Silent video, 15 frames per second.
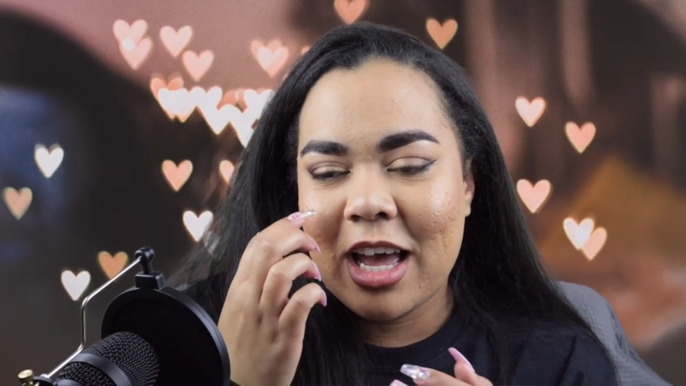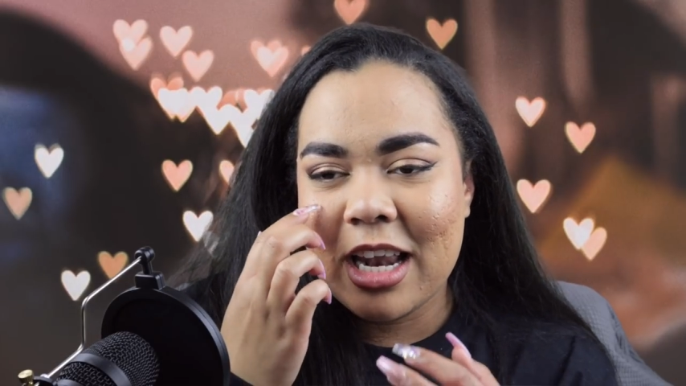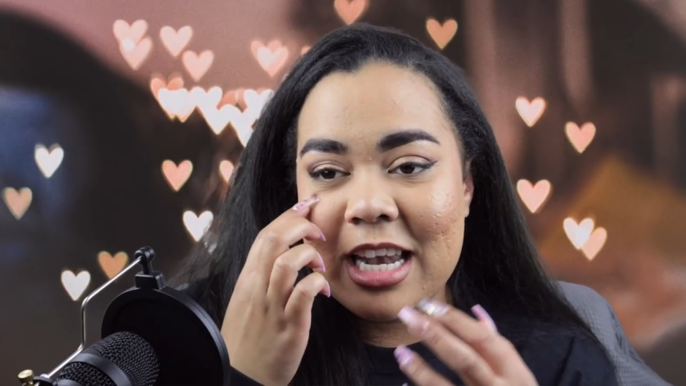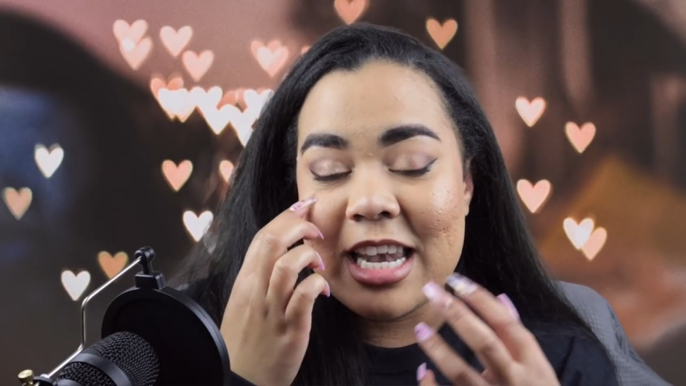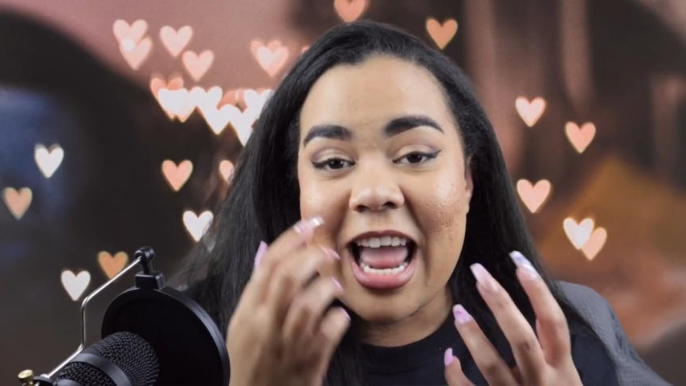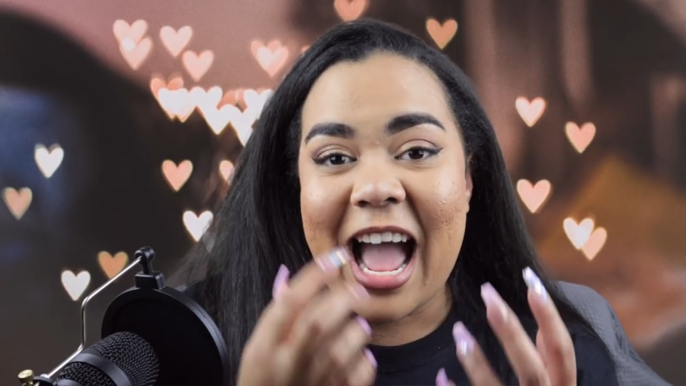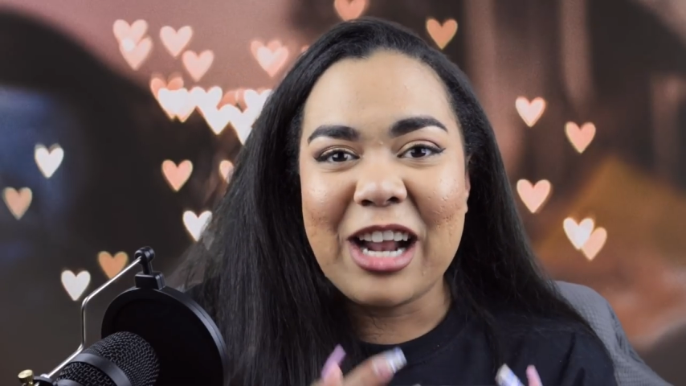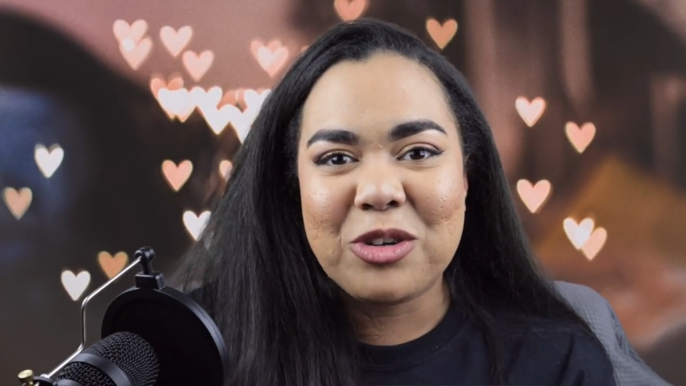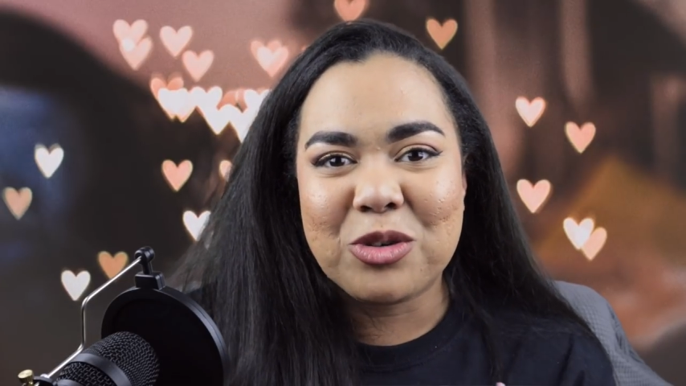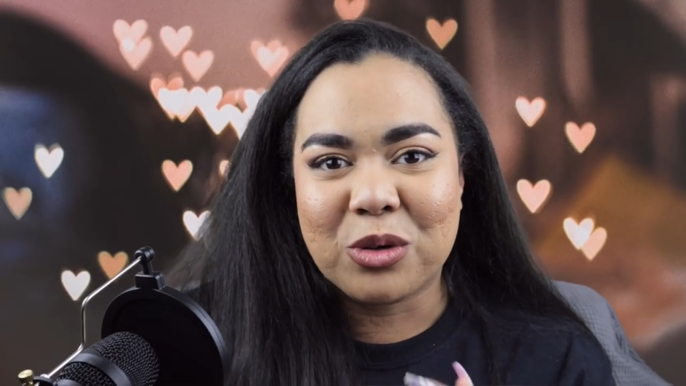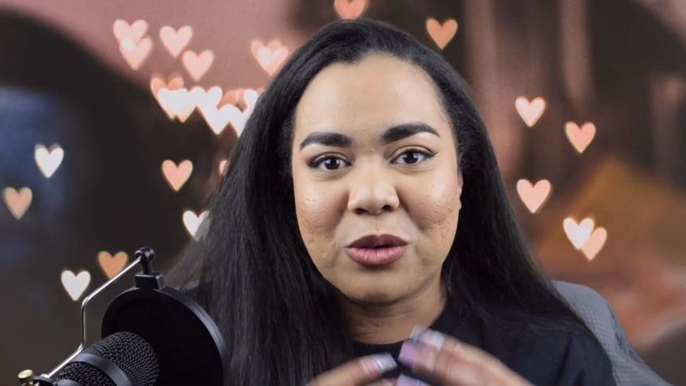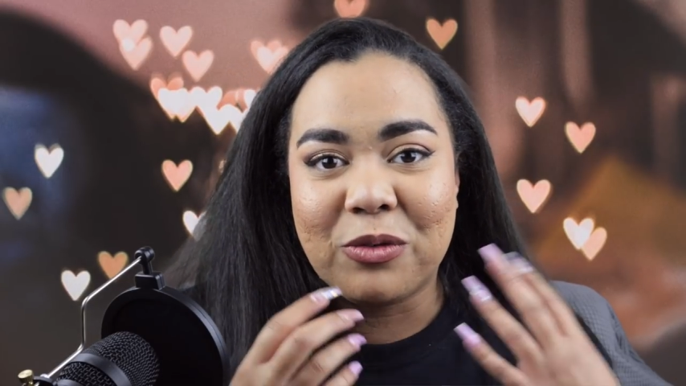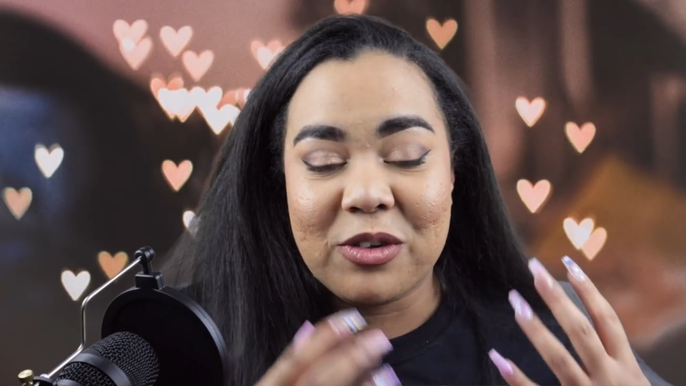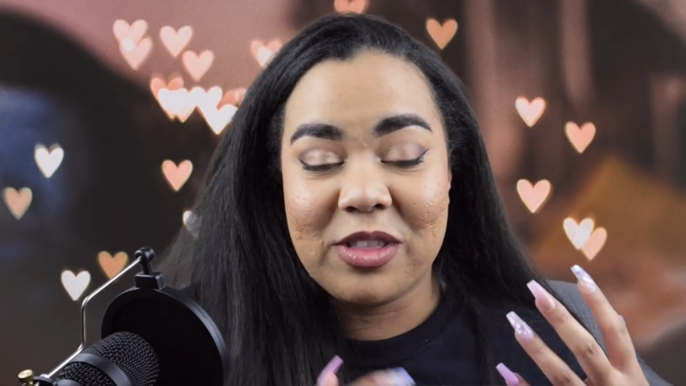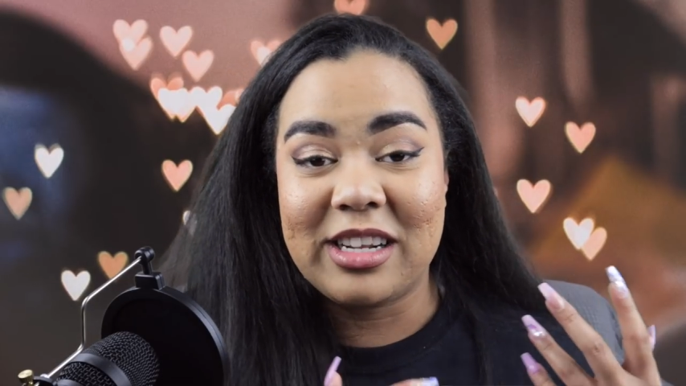
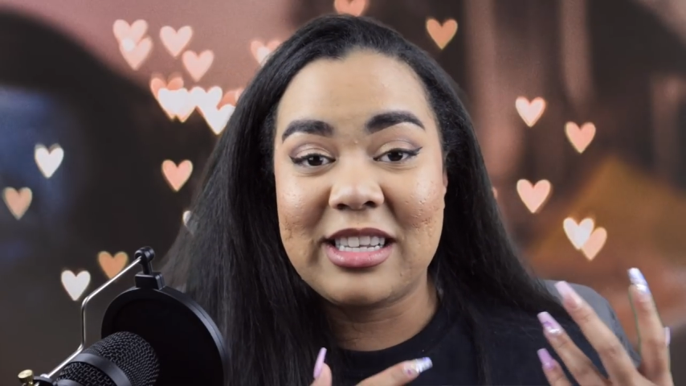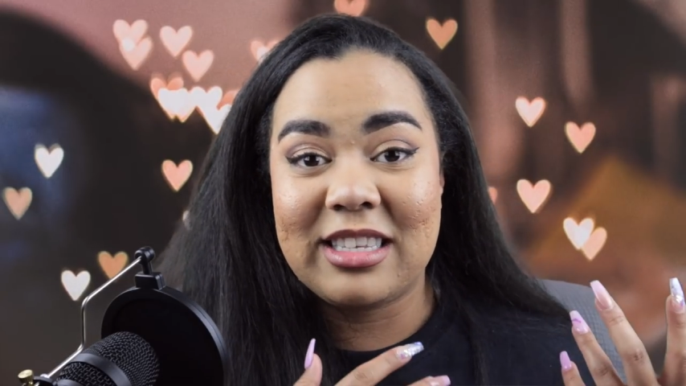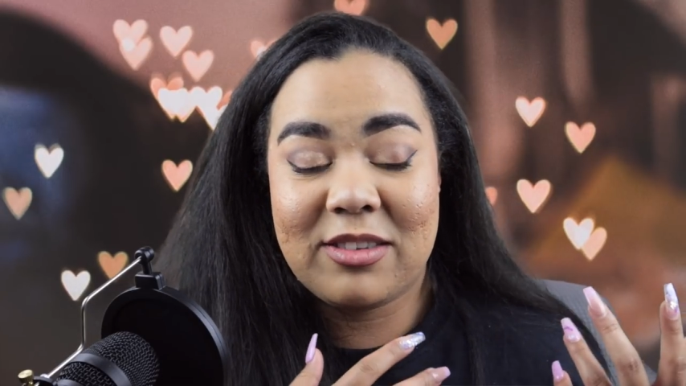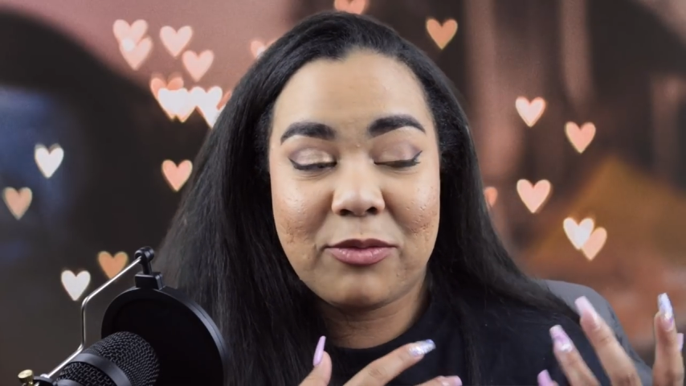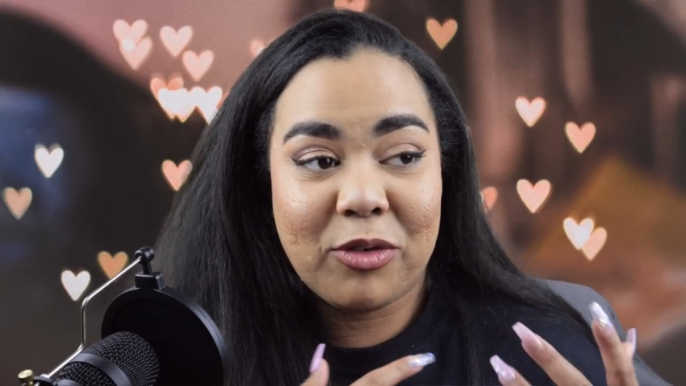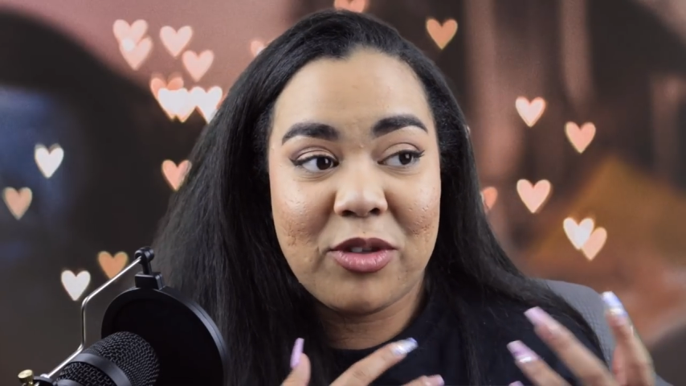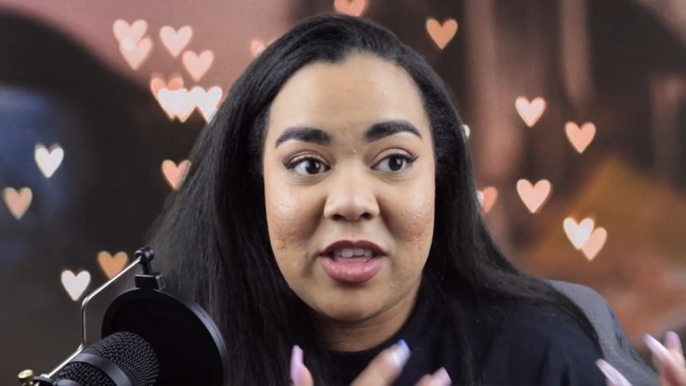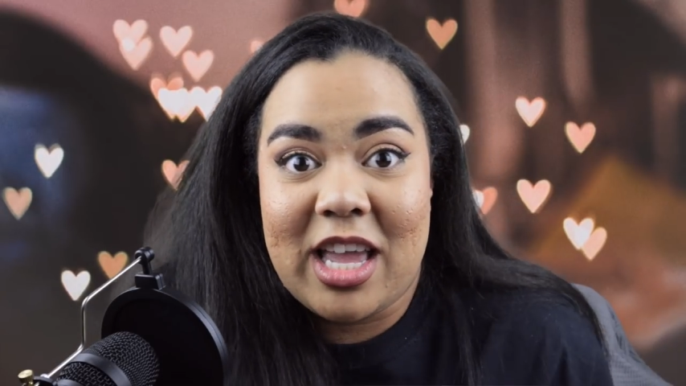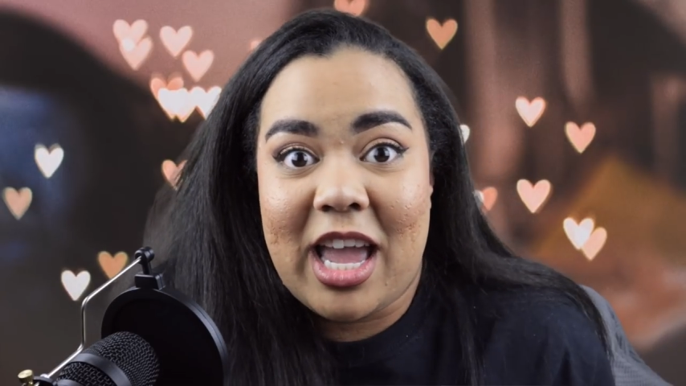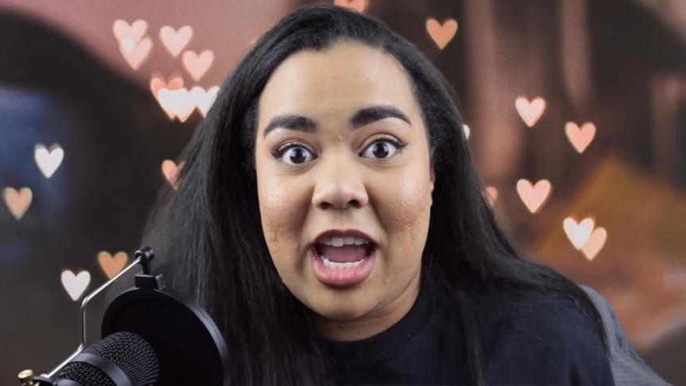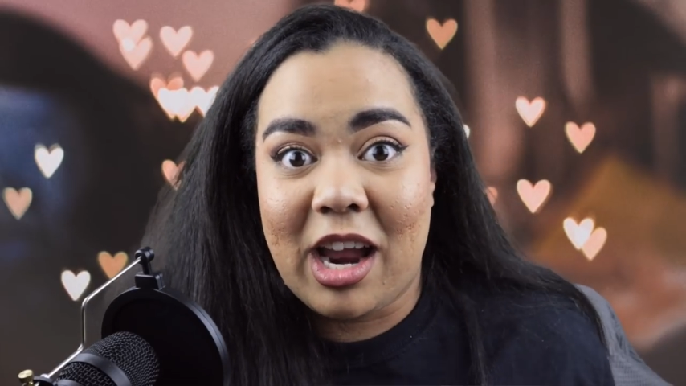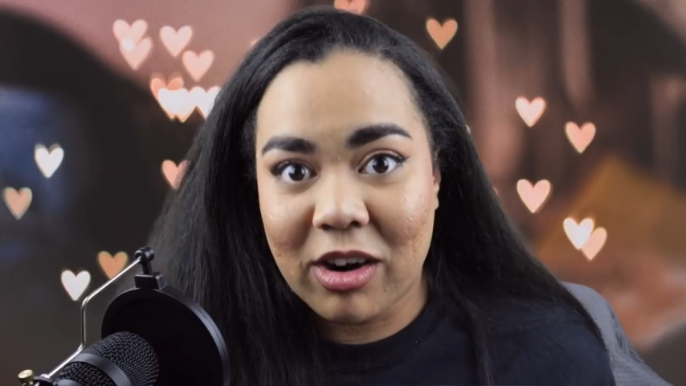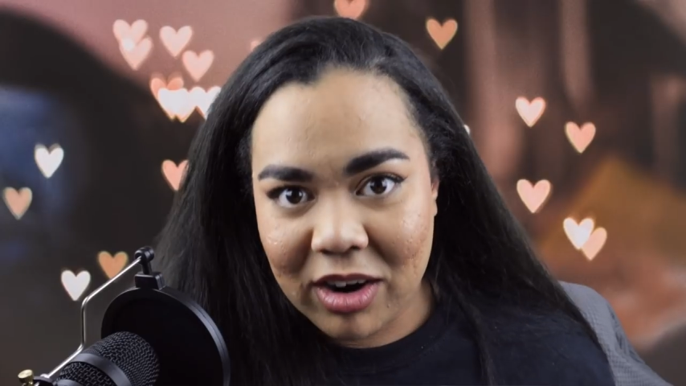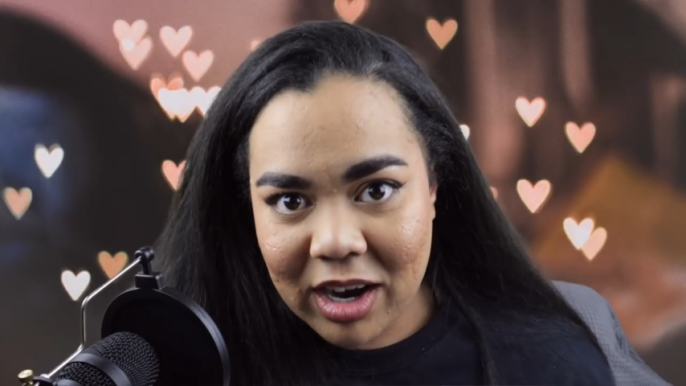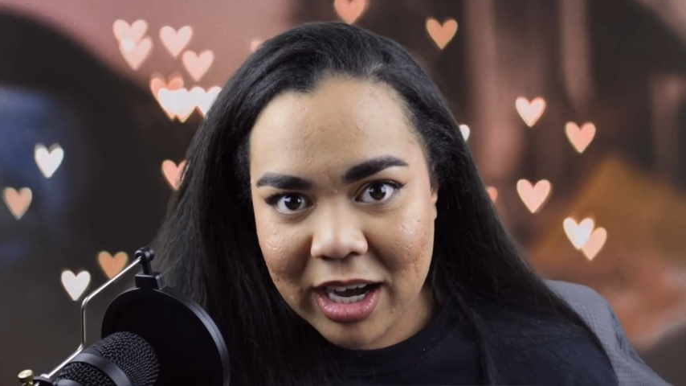natural for the for the
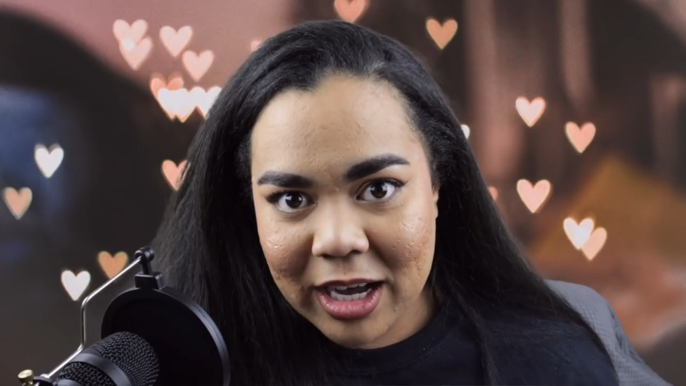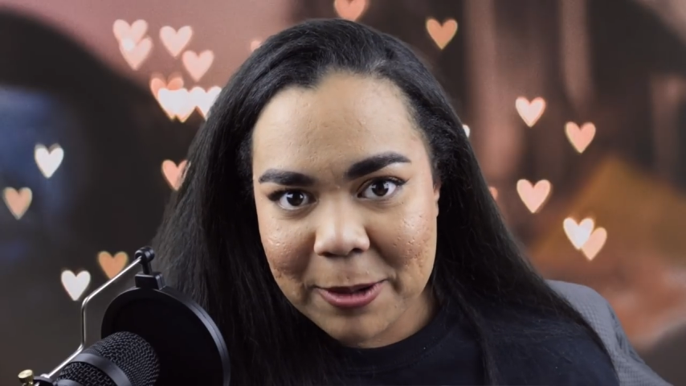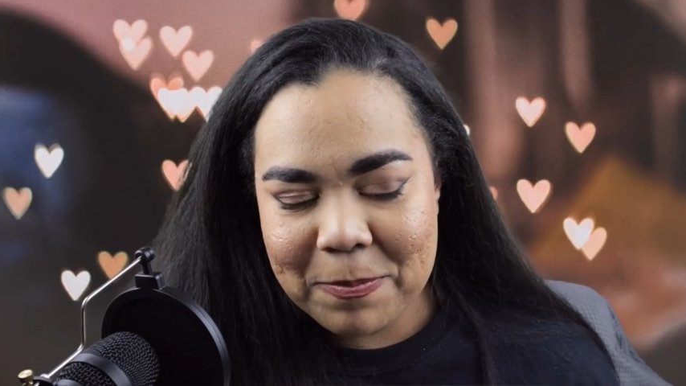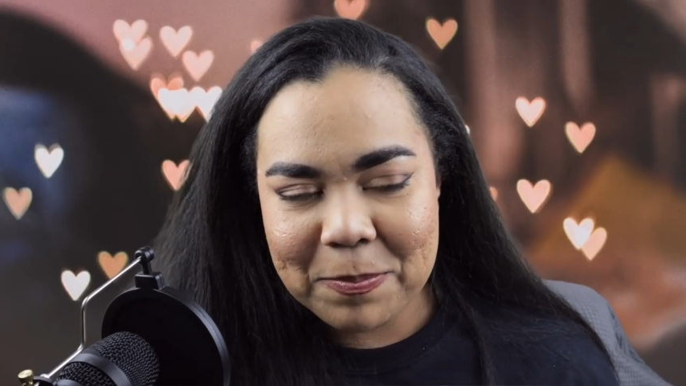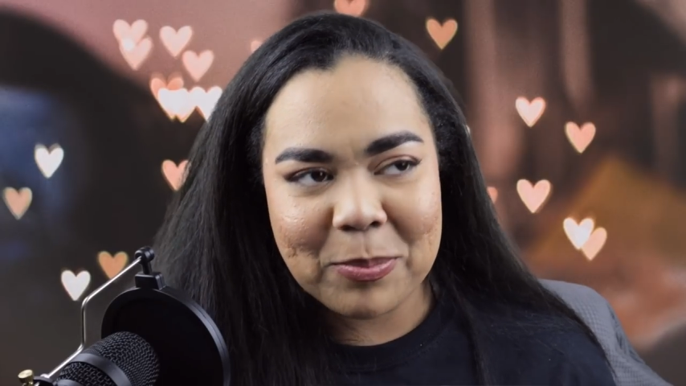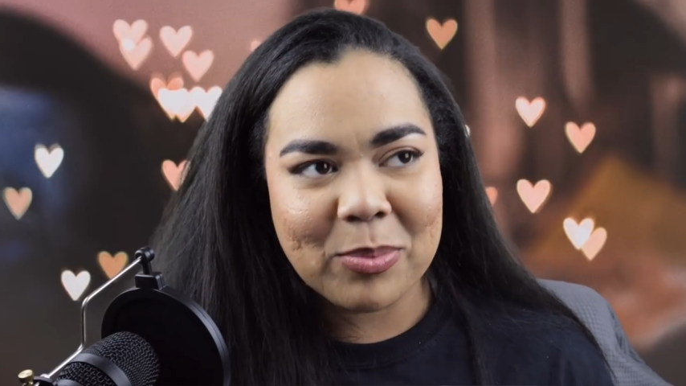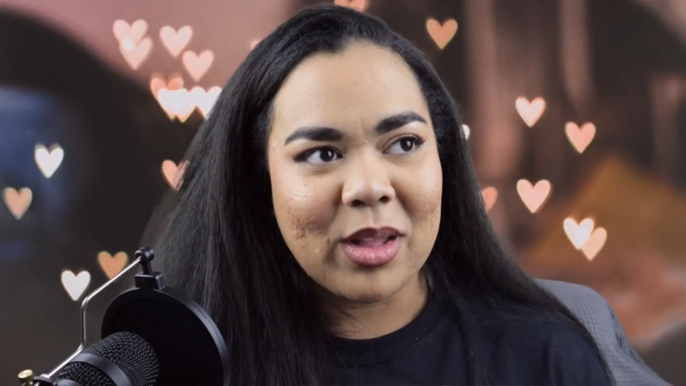era